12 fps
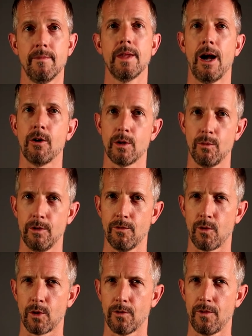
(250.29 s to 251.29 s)
How can we
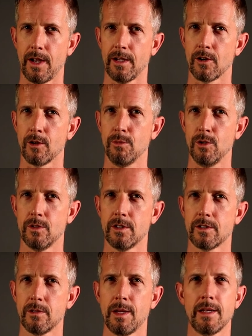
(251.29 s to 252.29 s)
fortify our immune
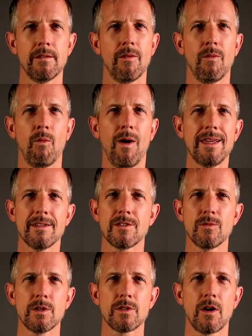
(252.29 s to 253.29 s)
system, and why is
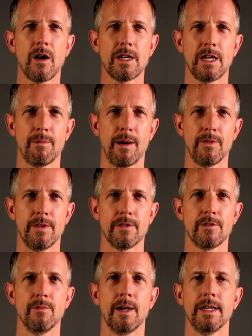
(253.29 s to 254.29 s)
no one talking about
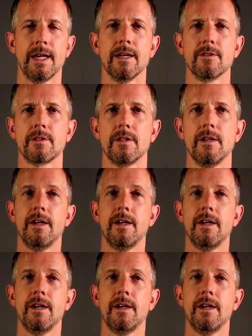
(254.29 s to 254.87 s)
this, you might ask?